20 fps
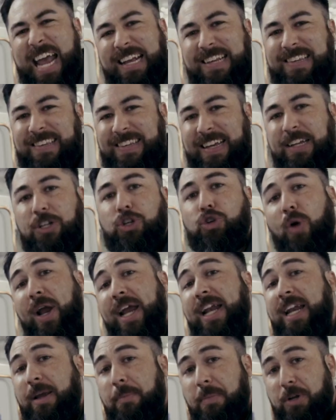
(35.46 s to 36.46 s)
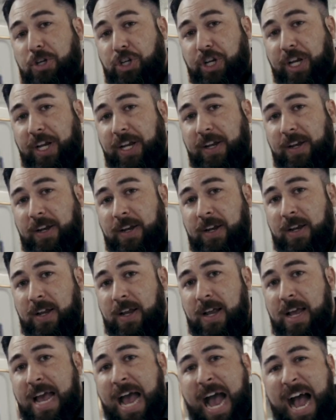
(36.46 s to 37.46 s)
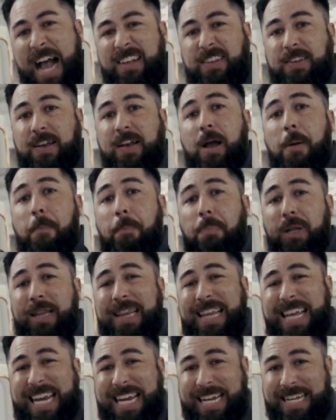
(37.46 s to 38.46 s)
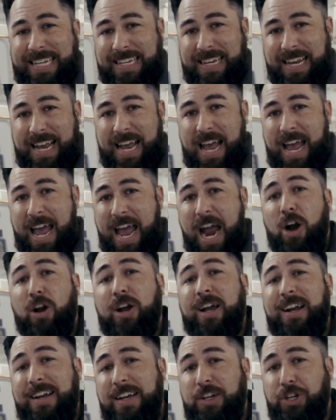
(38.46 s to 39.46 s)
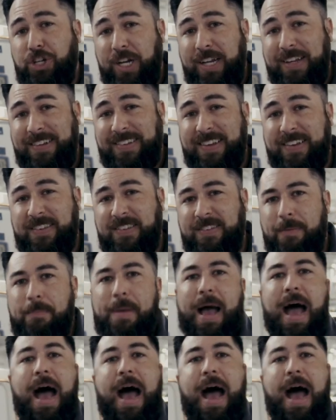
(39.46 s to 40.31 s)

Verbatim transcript: AC training machine has a complete air conditioning system